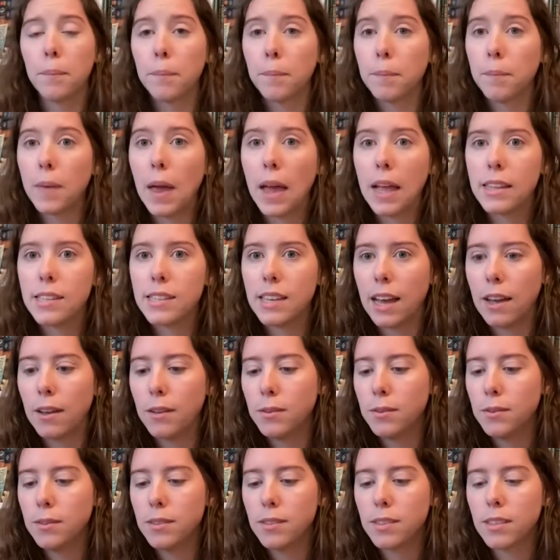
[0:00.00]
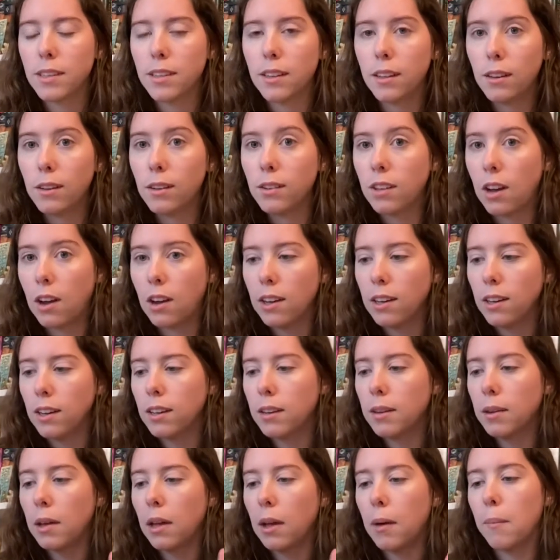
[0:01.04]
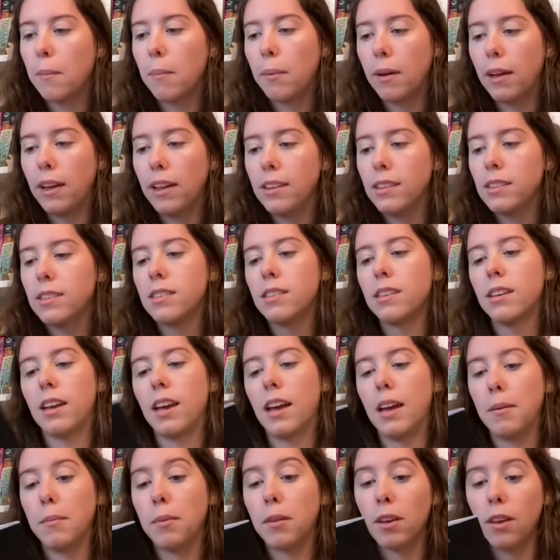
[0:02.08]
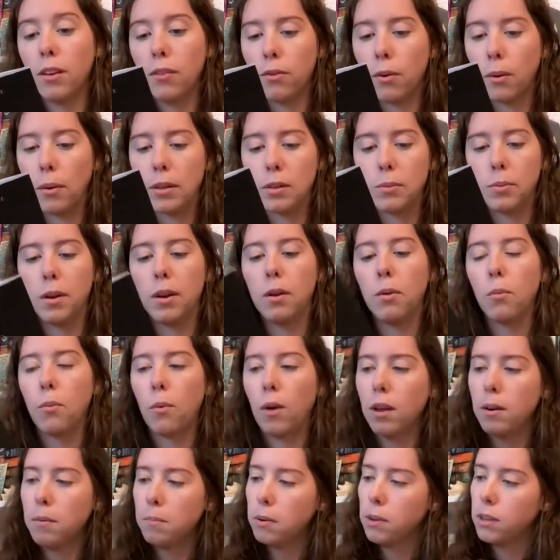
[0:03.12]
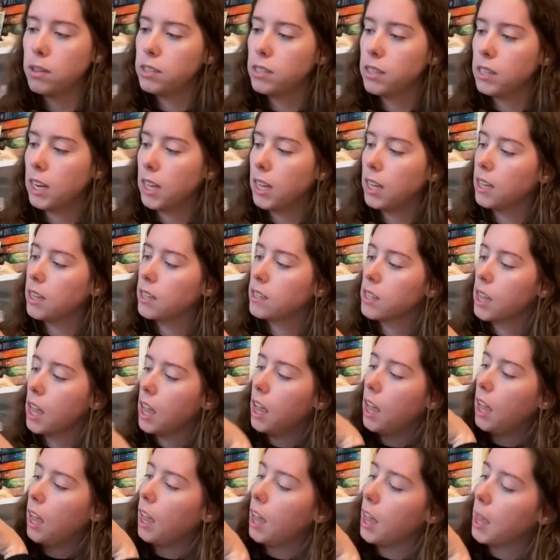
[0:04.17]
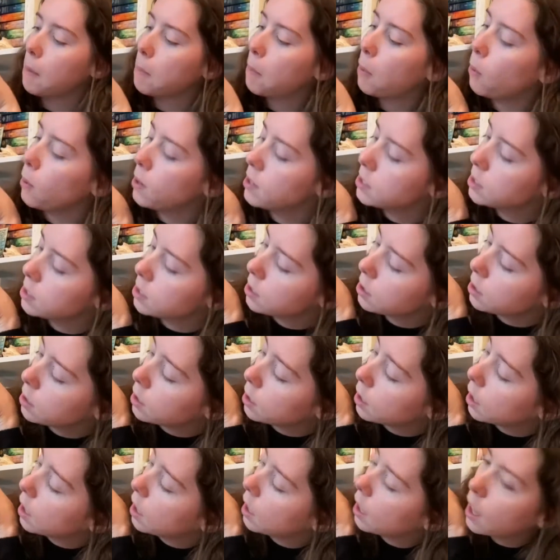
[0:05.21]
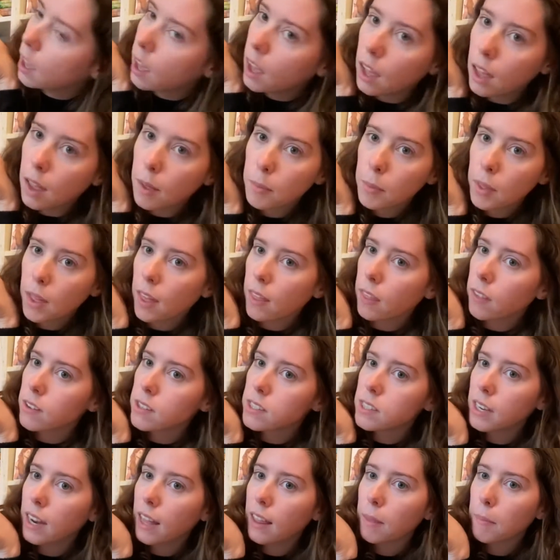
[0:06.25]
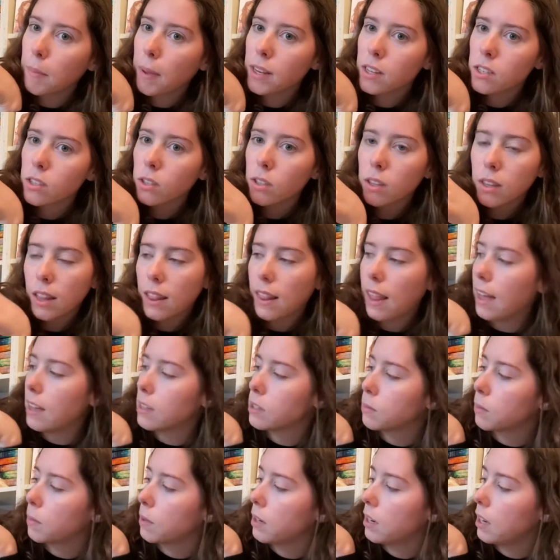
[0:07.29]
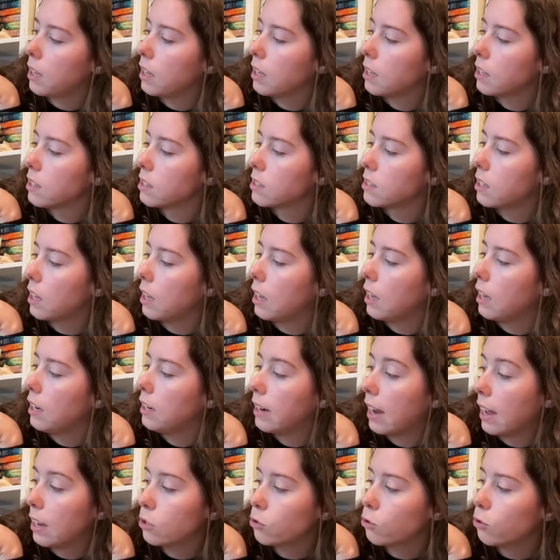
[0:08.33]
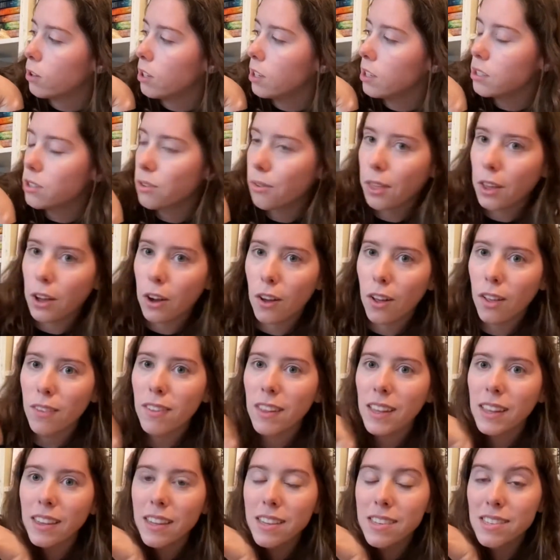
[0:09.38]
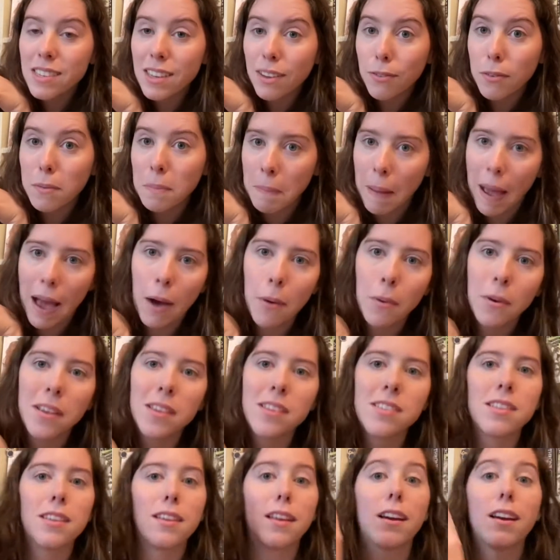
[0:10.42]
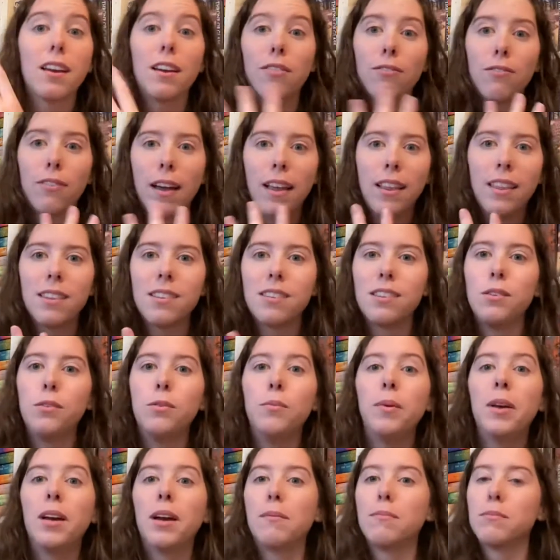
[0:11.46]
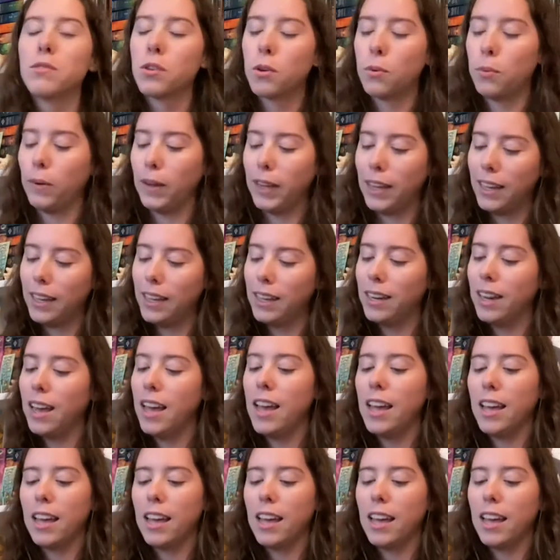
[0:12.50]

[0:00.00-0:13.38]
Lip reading: It sounds a little dark, but I'm looking forward to it. One person is a poisoner, the other is an elemental, and the last one is a naturalist. So they all have like these different powers, and they're gonna fight to see who becomes queen.